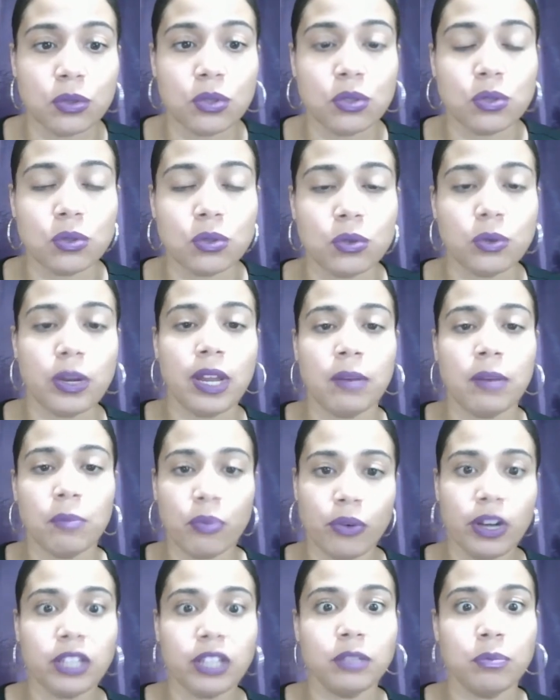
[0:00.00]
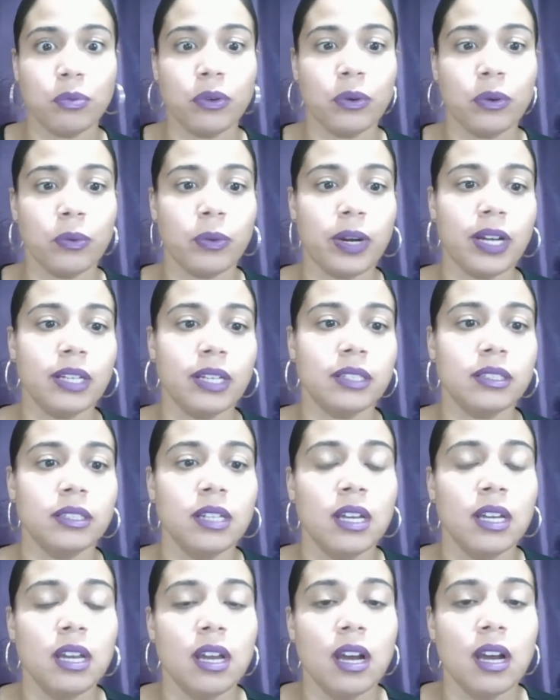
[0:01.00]
too. And price point wise,
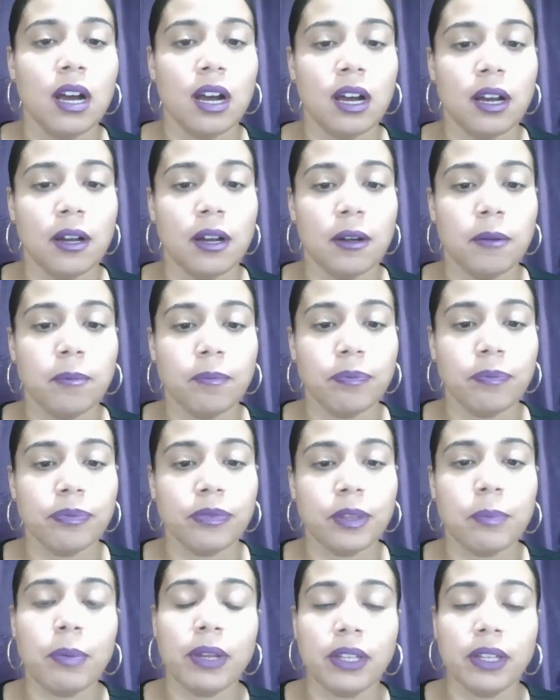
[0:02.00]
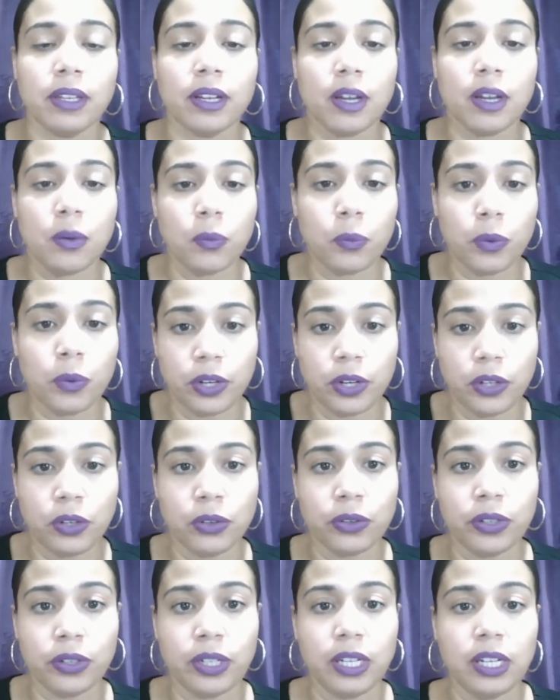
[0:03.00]
depending on what
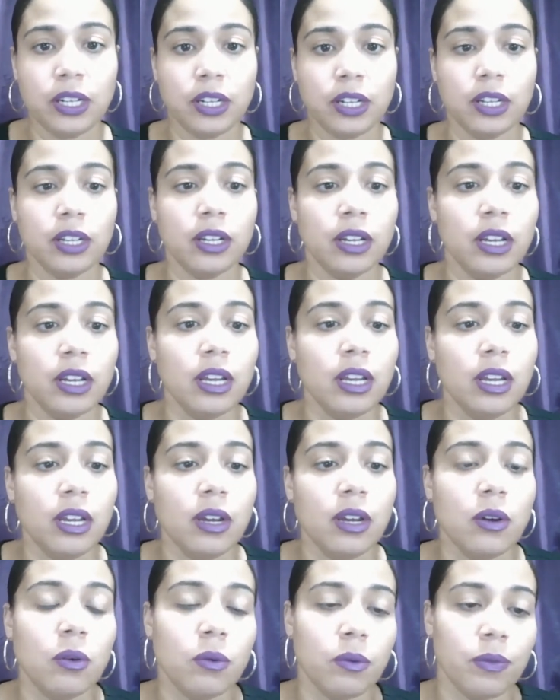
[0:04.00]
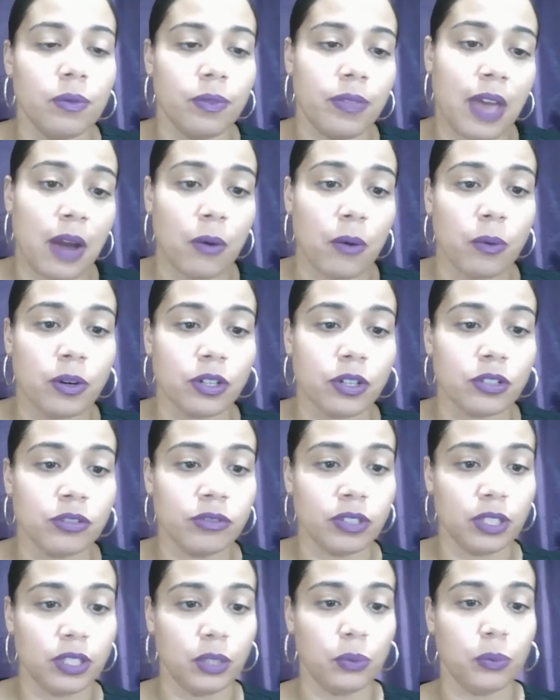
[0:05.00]
you're needing, that works
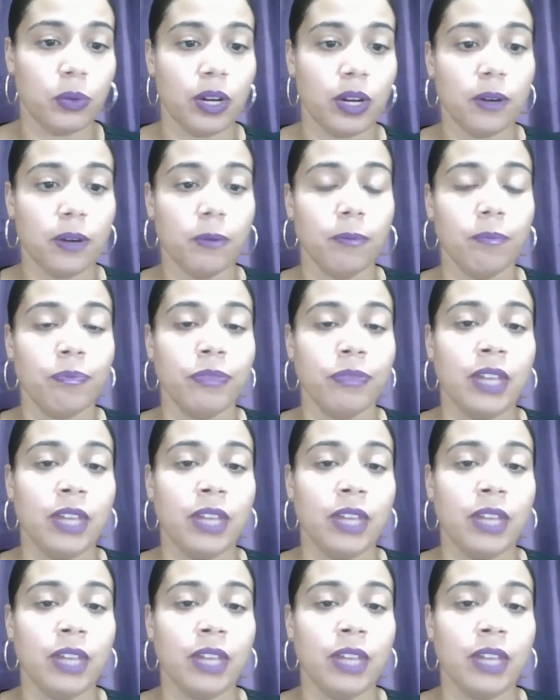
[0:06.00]
really well.